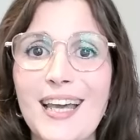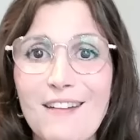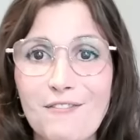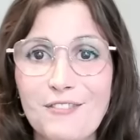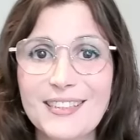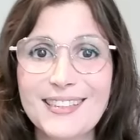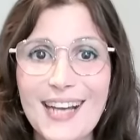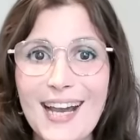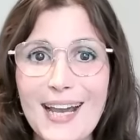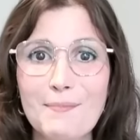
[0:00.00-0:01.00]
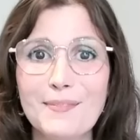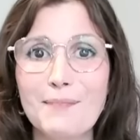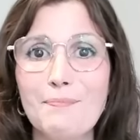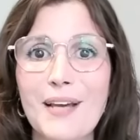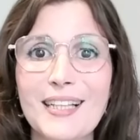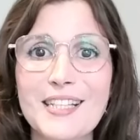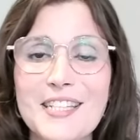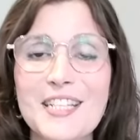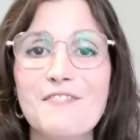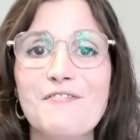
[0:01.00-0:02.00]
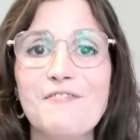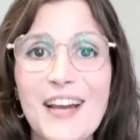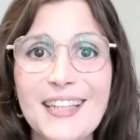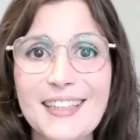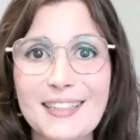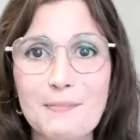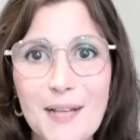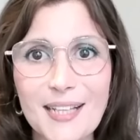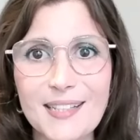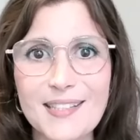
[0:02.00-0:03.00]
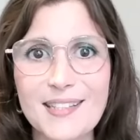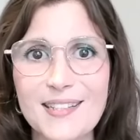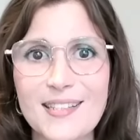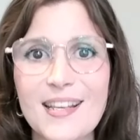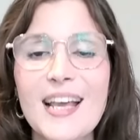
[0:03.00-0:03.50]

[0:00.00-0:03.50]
every time the balance sheet finally balances,